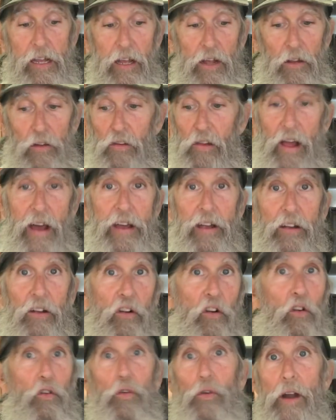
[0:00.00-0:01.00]
is like
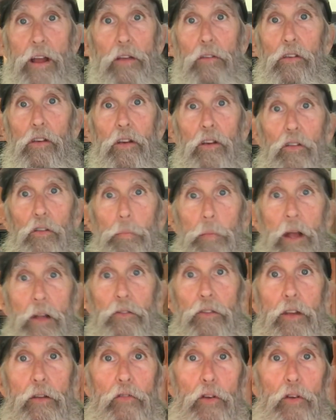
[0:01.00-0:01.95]
crazy expensive